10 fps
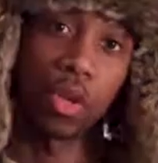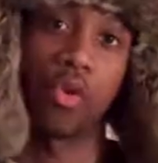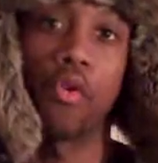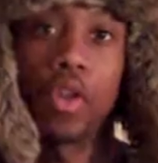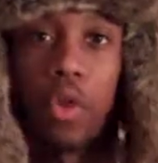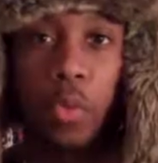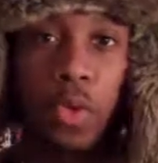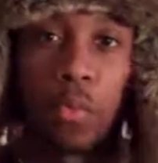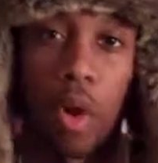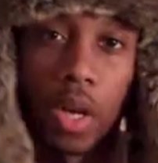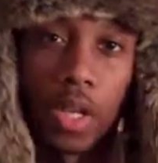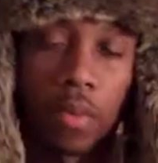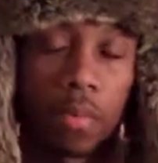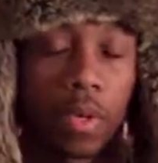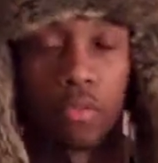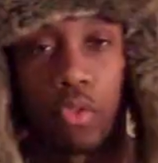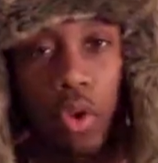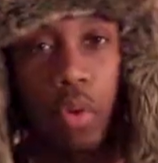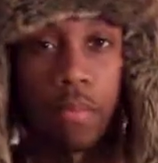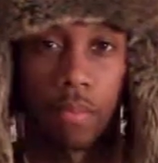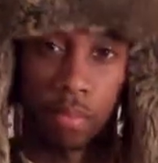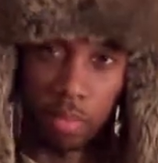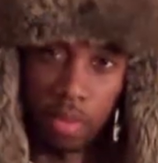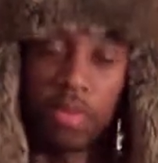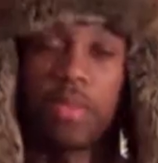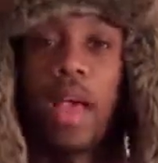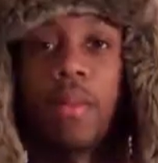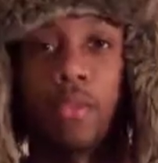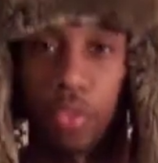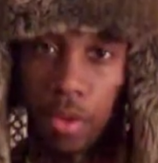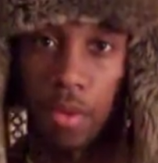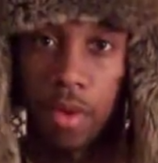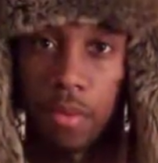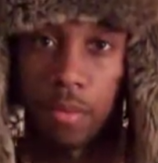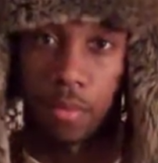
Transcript: You already know what you're watching. But if you don't, this is Adam's Theory,